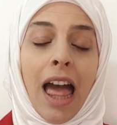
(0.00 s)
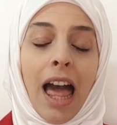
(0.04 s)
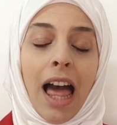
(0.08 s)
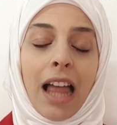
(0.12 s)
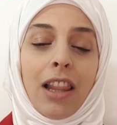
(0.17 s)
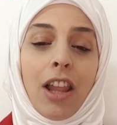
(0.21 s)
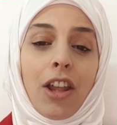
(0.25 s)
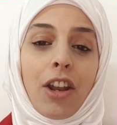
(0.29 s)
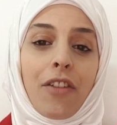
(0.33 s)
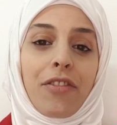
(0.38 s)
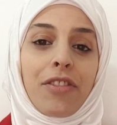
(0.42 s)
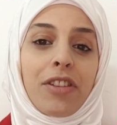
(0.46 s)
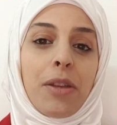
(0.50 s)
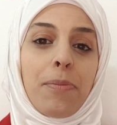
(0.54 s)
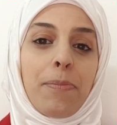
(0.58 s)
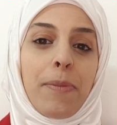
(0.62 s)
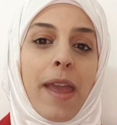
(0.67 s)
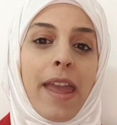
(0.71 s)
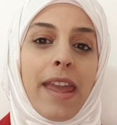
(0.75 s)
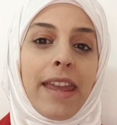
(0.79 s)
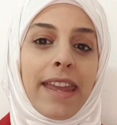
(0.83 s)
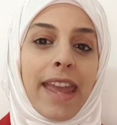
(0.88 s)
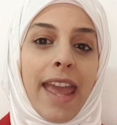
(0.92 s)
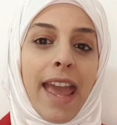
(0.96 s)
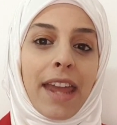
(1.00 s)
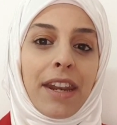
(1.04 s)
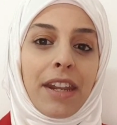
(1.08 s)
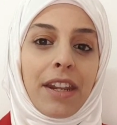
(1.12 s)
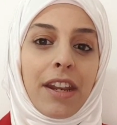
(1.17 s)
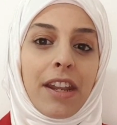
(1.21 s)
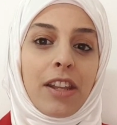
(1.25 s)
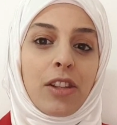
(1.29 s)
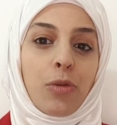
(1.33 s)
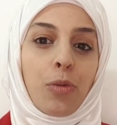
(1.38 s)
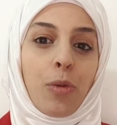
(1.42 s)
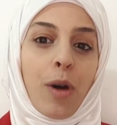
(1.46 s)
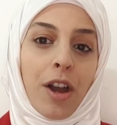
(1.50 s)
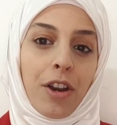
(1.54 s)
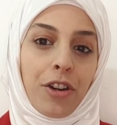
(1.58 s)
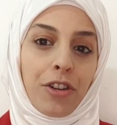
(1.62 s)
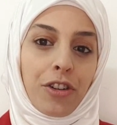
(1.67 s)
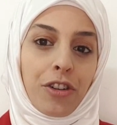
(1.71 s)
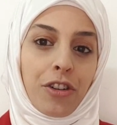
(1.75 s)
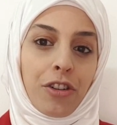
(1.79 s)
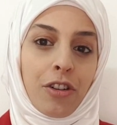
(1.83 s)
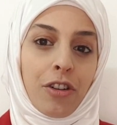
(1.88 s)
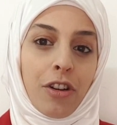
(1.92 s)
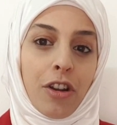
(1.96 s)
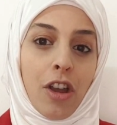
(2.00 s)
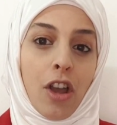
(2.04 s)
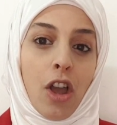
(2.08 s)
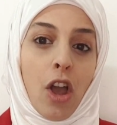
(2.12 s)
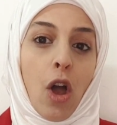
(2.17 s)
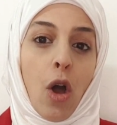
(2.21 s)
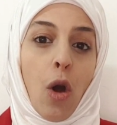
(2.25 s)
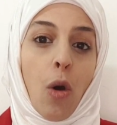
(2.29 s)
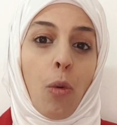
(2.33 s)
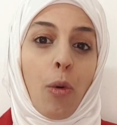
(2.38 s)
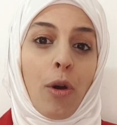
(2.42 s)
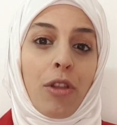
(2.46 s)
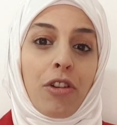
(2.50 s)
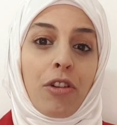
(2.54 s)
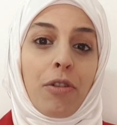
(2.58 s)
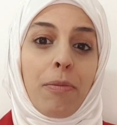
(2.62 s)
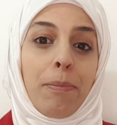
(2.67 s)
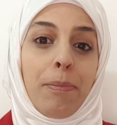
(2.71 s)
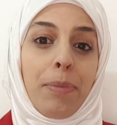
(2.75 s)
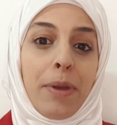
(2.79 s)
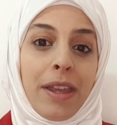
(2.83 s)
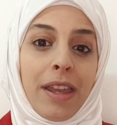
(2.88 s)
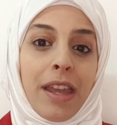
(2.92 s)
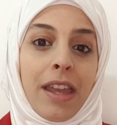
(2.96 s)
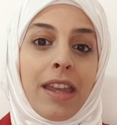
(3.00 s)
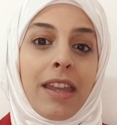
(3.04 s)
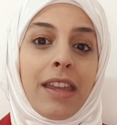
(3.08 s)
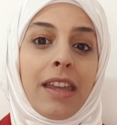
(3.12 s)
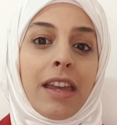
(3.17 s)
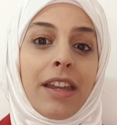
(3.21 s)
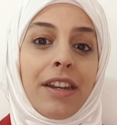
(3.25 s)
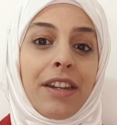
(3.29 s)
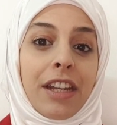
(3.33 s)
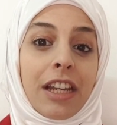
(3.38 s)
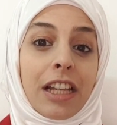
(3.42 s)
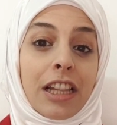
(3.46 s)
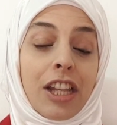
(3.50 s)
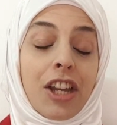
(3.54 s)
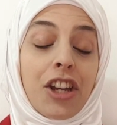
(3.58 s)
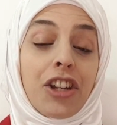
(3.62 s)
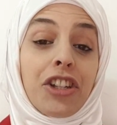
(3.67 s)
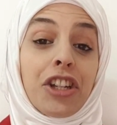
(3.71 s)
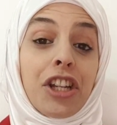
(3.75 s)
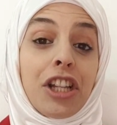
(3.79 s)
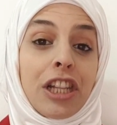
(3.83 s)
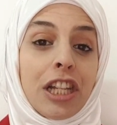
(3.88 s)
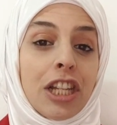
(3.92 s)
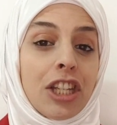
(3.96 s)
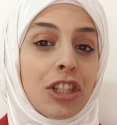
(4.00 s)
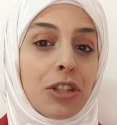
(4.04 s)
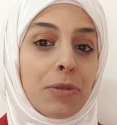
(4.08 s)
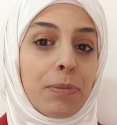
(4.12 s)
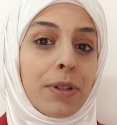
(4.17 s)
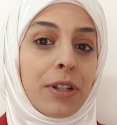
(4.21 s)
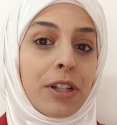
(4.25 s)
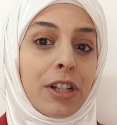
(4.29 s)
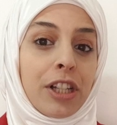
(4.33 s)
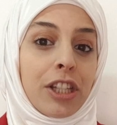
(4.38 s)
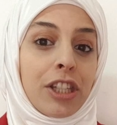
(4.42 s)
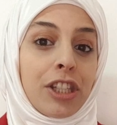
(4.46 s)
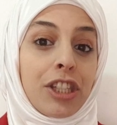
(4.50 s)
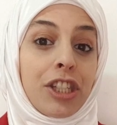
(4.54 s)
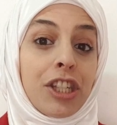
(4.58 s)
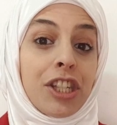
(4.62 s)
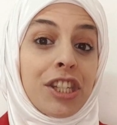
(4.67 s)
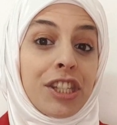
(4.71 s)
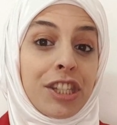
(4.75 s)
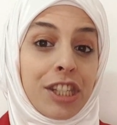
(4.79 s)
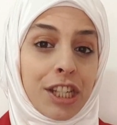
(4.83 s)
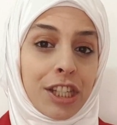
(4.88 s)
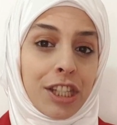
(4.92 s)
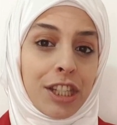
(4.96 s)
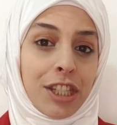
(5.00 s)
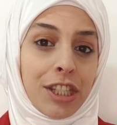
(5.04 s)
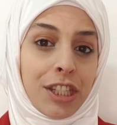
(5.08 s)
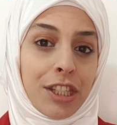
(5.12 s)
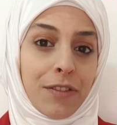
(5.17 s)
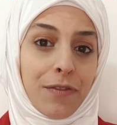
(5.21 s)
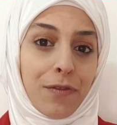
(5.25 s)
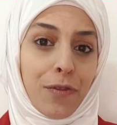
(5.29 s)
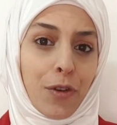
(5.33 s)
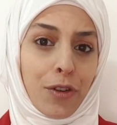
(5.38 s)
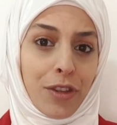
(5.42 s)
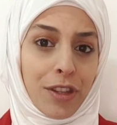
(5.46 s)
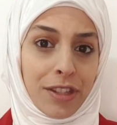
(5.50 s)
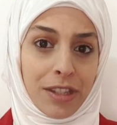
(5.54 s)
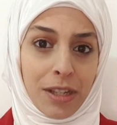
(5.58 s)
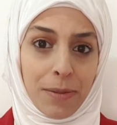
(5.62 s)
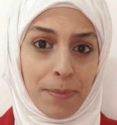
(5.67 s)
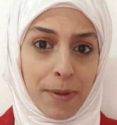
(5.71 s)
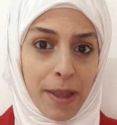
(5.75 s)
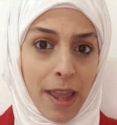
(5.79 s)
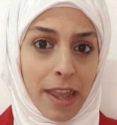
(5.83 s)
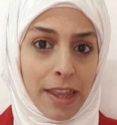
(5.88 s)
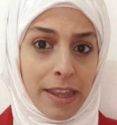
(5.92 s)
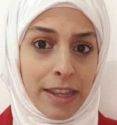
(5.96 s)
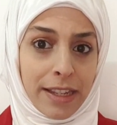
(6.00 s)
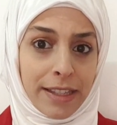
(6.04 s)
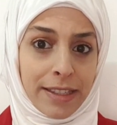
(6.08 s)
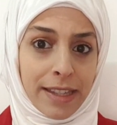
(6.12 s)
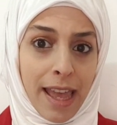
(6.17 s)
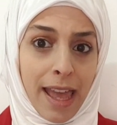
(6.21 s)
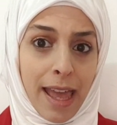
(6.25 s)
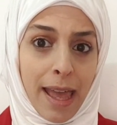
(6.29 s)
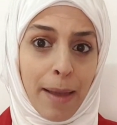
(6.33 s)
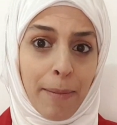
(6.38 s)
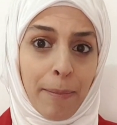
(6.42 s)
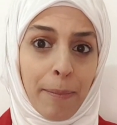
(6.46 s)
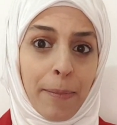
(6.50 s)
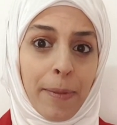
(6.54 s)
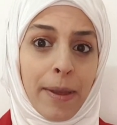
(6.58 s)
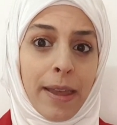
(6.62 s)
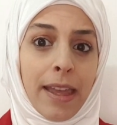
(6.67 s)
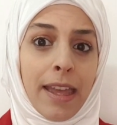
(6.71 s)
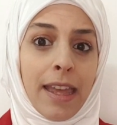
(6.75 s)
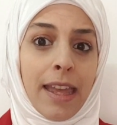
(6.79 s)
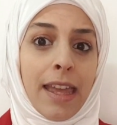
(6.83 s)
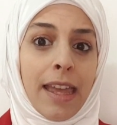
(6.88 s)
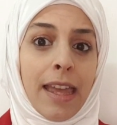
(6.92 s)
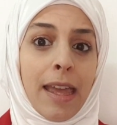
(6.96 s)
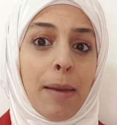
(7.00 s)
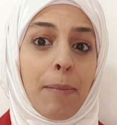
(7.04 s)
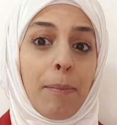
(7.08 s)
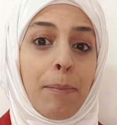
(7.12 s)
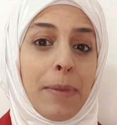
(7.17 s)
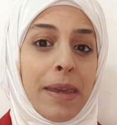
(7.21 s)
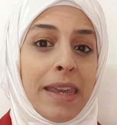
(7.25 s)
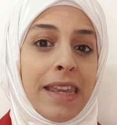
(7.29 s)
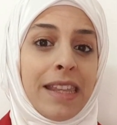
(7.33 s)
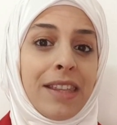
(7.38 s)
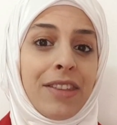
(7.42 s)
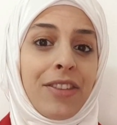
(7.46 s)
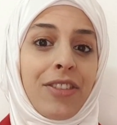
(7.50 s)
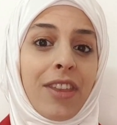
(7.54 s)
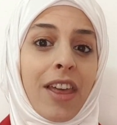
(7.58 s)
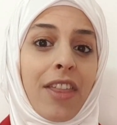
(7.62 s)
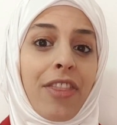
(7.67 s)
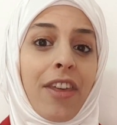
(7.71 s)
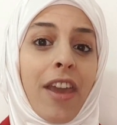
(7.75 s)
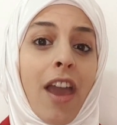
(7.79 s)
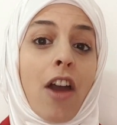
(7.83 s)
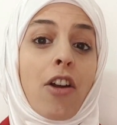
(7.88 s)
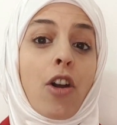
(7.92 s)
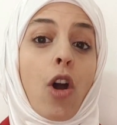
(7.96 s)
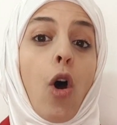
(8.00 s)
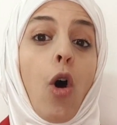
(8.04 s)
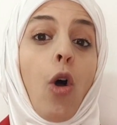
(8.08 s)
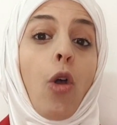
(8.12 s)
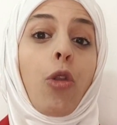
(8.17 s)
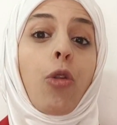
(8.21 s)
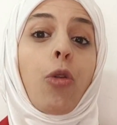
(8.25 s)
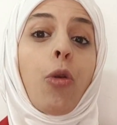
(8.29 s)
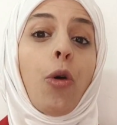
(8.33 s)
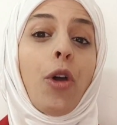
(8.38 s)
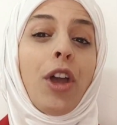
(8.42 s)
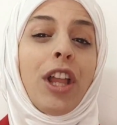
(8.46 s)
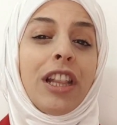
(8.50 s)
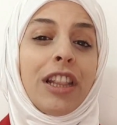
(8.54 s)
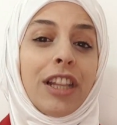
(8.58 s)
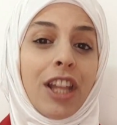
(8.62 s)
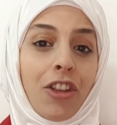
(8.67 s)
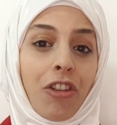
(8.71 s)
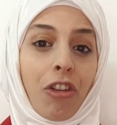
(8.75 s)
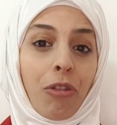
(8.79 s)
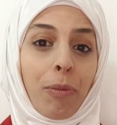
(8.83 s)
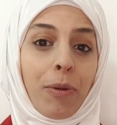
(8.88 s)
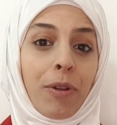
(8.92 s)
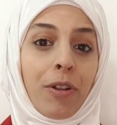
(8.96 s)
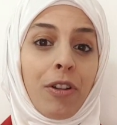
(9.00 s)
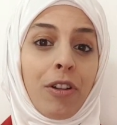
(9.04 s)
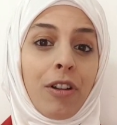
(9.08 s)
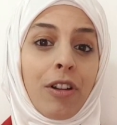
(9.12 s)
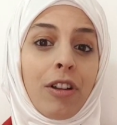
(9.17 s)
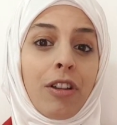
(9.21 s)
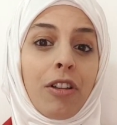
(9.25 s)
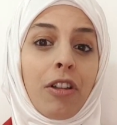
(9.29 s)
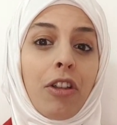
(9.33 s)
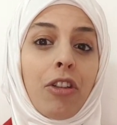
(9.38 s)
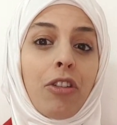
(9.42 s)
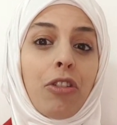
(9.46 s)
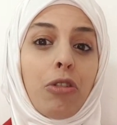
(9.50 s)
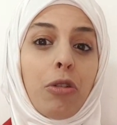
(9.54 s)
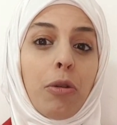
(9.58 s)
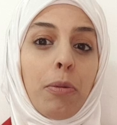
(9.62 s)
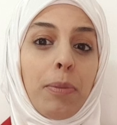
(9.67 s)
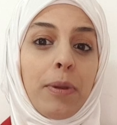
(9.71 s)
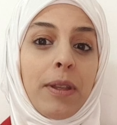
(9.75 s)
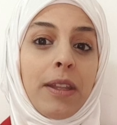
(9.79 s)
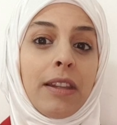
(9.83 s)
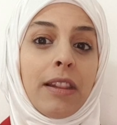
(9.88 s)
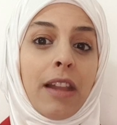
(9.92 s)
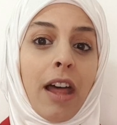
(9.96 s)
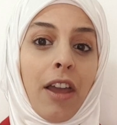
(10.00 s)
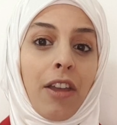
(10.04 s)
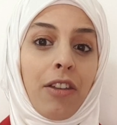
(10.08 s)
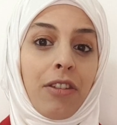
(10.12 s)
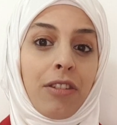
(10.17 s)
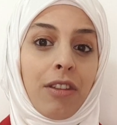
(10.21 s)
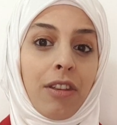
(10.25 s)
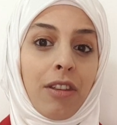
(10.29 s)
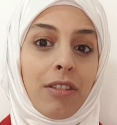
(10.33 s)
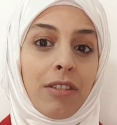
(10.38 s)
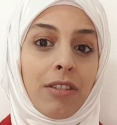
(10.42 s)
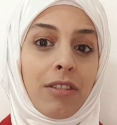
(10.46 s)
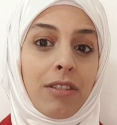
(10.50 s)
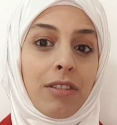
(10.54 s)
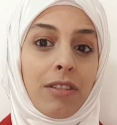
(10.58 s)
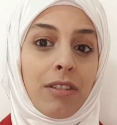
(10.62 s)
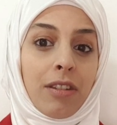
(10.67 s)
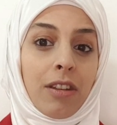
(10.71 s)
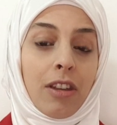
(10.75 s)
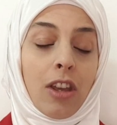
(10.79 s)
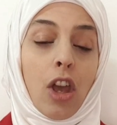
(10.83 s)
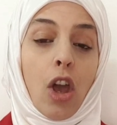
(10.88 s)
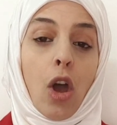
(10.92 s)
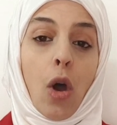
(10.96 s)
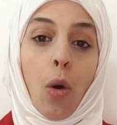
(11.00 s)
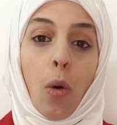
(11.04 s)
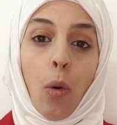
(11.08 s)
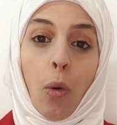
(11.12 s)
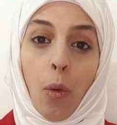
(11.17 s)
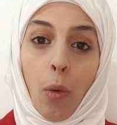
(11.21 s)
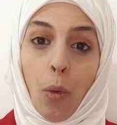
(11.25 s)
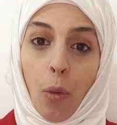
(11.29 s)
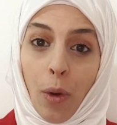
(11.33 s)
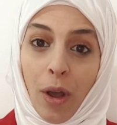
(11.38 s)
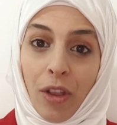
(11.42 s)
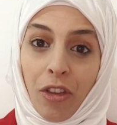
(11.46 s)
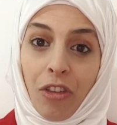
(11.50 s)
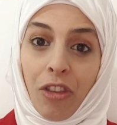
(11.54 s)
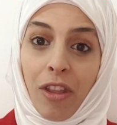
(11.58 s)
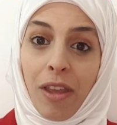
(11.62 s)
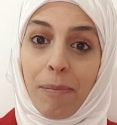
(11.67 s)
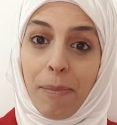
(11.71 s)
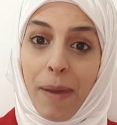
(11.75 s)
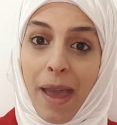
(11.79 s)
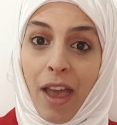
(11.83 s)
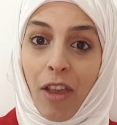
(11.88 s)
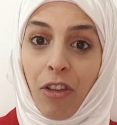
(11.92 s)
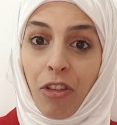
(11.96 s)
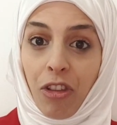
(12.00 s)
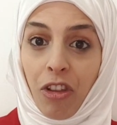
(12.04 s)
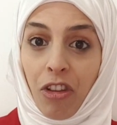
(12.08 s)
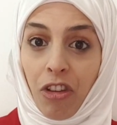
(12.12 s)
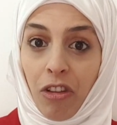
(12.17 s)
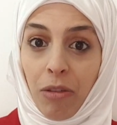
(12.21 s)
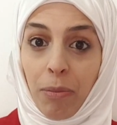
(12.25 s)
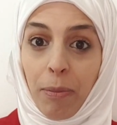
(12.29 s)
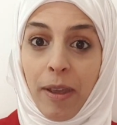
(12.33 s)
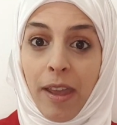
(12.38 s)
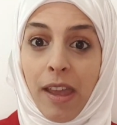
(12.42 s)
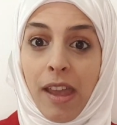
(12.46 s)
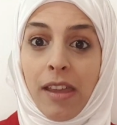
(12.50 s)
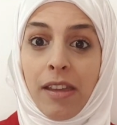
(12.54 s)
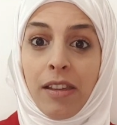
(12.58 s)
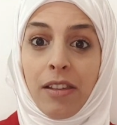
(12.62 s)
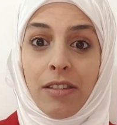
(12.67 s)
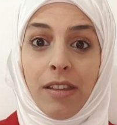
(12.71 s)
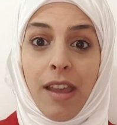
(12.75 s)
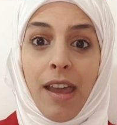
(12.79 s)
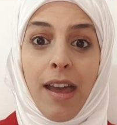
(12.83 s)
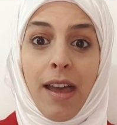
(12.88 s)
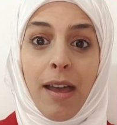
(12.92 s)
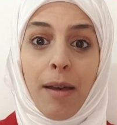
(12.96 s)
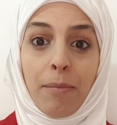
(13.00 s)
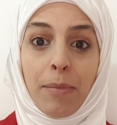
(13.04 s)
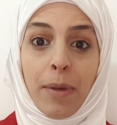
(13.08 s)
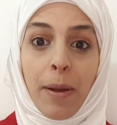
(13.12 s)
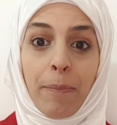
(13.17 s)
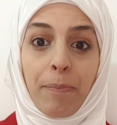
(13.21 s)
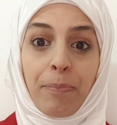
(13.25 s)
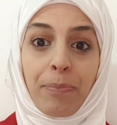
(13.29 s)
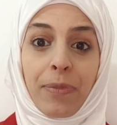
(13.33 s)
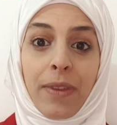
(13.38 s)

A lot of CPA candidates wonder whether being declared eligible to sit for the CPA exam means that they are also eligible to be licensed once they pass the CPA exam.